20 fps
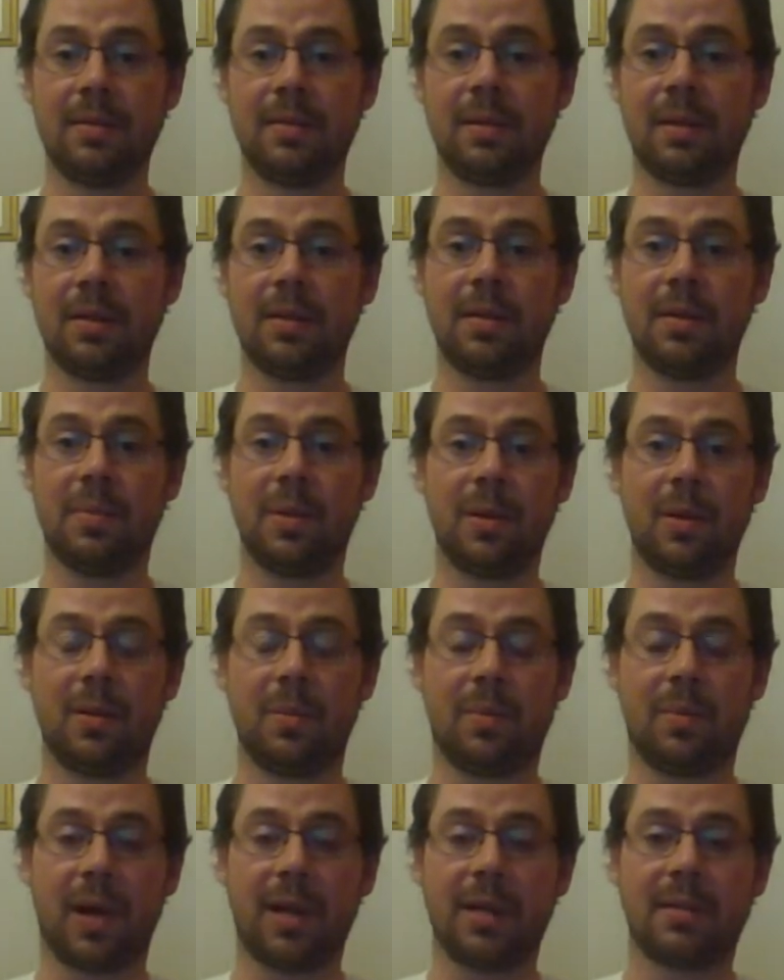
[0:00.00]
So there'll be
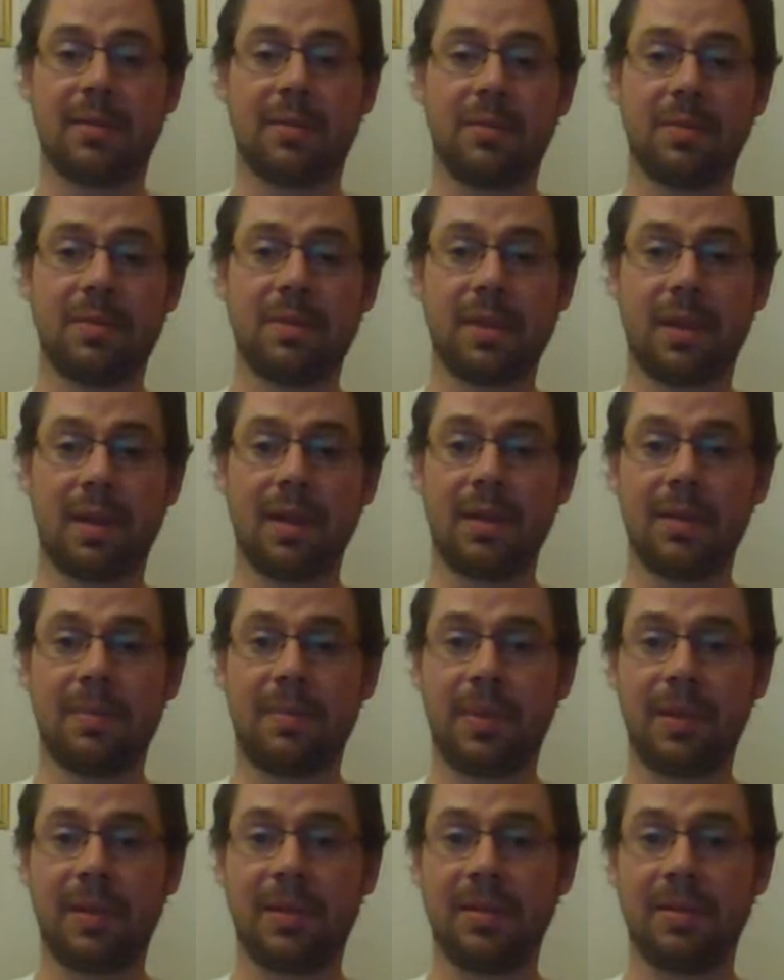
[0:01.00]
no practical
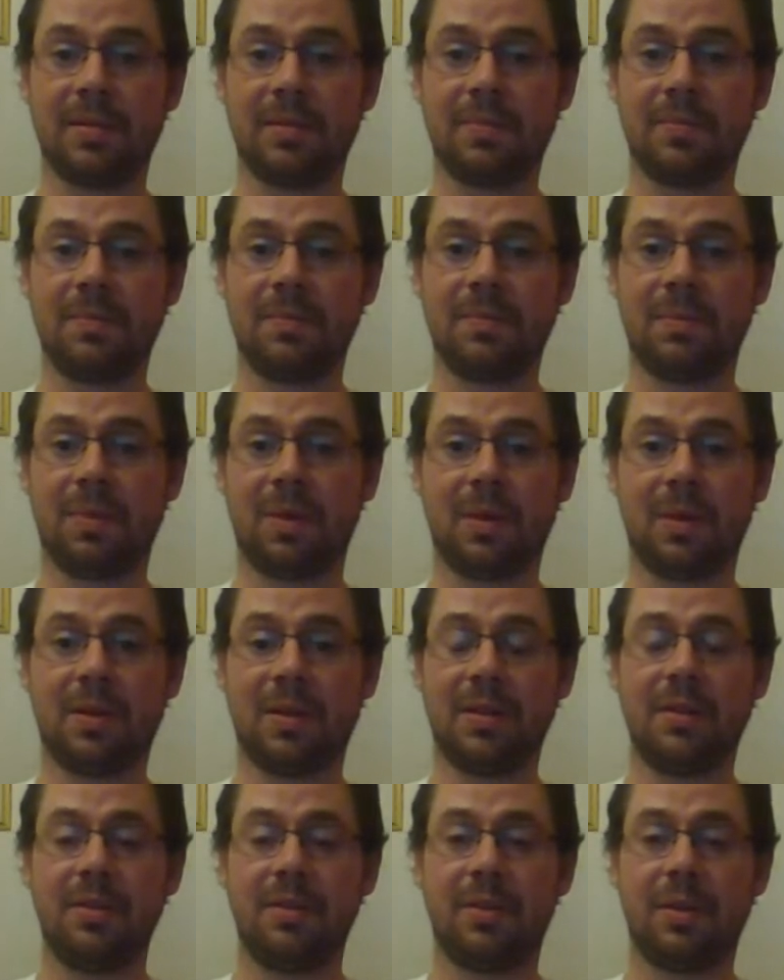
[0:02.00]
side, because what
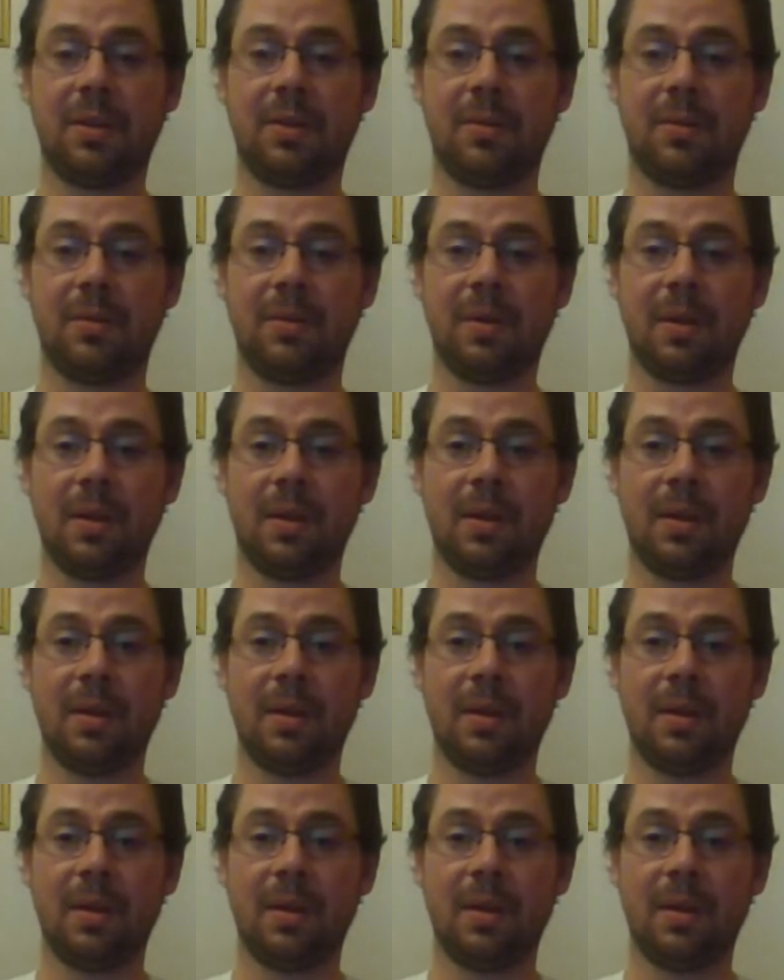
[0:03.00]
can you do?